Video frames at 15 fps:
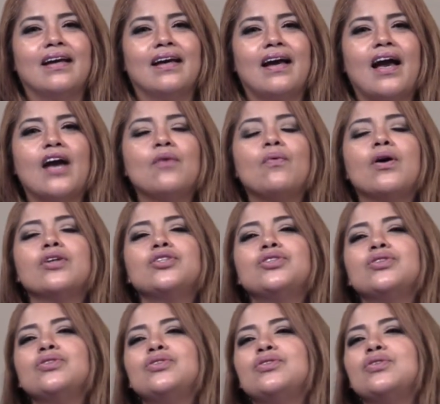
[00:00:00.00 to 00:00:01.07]
I want
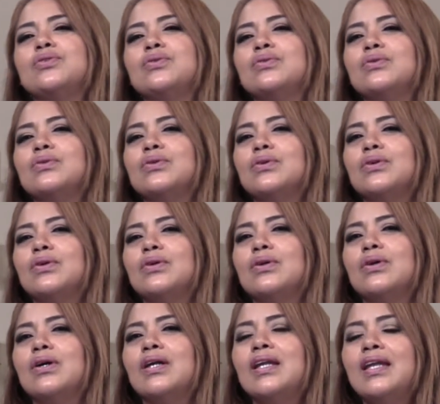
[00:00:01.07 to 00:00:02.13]
you to
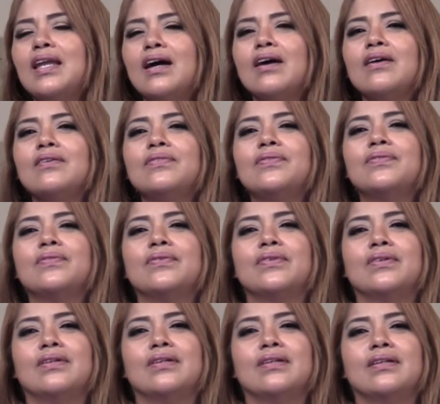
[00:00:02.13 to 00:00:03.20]
love
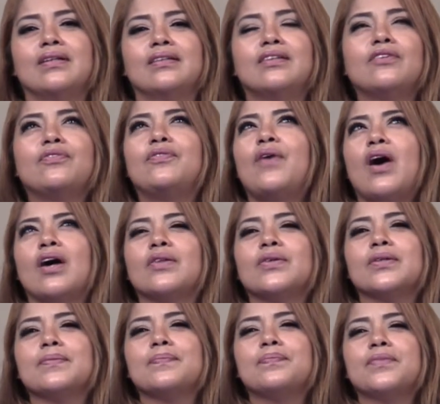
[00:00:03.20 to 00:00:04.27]
the
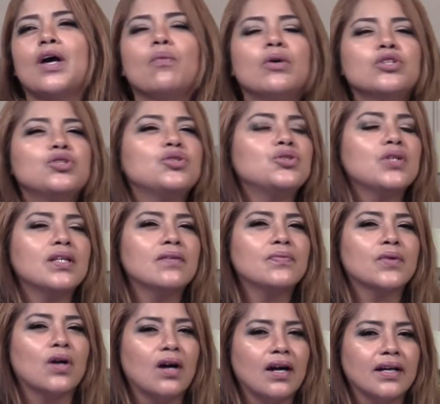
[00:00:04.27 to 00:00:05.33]
Father. I want you to love
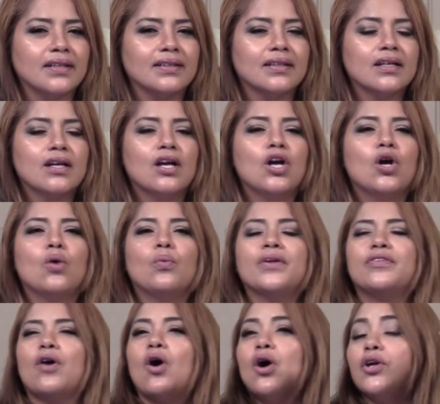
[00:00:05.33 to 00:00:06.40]
God with
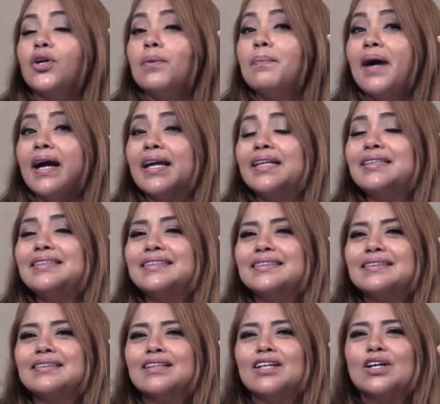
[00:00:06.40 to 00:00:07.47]
all your mind,
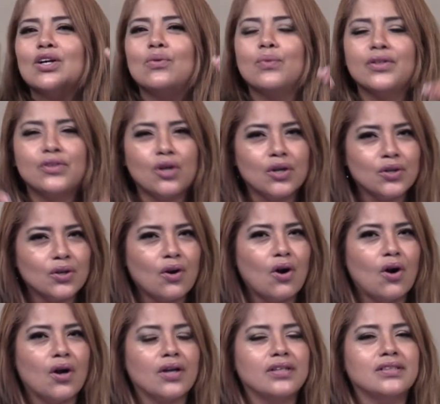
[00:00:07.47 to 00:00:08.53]
with all your
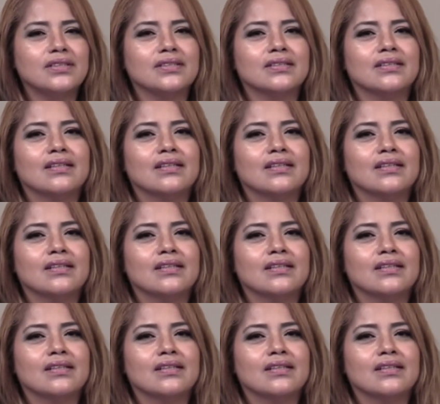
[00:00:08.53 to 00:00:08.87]
heart,